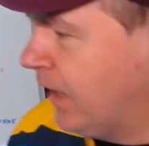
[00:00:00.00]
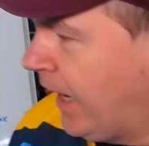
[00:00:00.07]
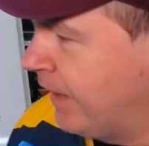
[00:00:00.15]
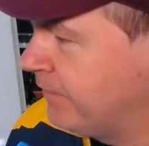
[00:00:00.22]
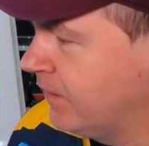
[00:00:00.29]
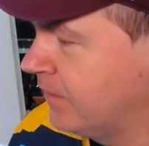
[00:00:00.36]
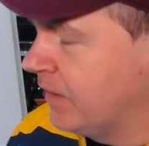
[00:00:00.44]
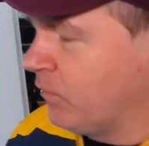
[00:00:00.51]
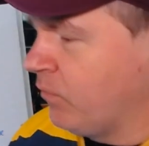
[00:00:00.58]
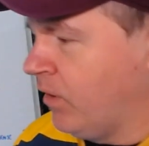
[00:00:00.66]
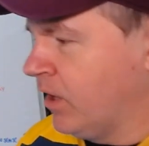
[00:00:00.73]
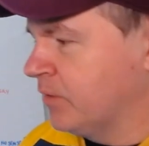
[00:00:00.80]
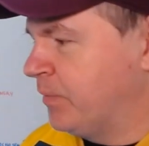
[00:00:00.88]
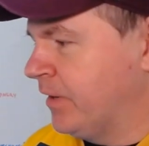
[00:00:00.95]
And then they
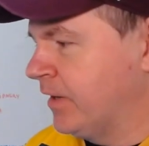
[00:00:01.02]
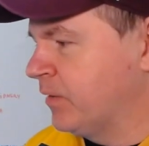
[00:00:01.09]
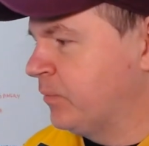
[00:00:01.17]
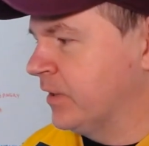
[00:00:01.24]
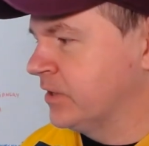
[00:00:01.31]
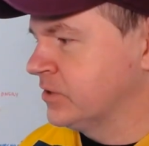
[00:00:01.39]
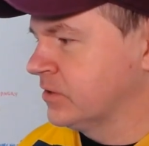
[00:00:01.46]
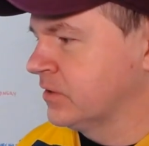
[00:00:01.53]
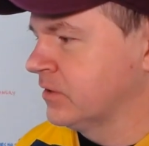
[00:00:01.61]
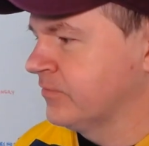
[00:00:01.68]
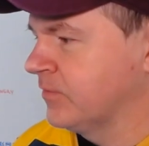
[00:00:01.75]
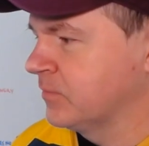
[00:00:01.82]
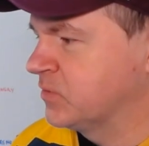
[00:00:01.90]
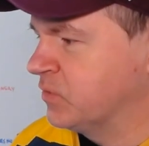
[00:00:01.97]
walk by a picture
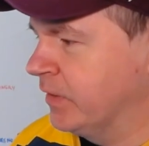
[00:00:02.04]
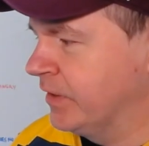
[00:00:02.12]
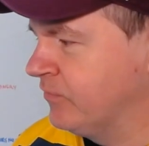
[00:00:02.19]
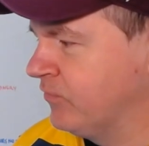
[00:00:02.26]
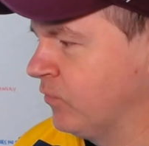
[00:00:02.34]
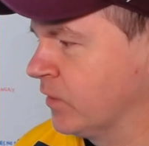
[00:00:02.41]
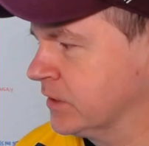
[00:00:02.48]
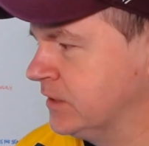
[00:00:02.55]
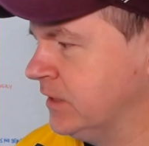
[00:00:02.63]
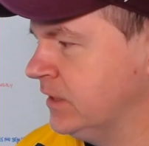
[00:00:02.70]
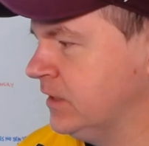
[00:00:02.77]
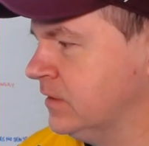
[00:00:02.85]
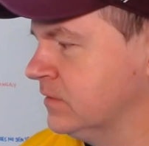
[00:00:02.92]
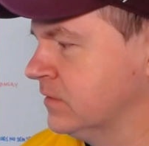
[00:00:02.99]
from
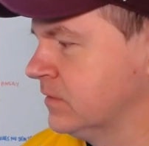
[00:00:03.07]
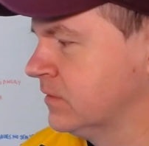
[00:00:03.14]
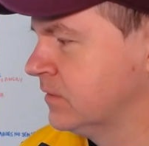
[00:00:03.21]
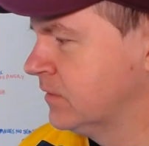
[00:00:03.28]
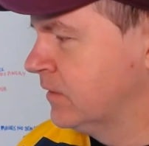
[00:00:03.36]
2014,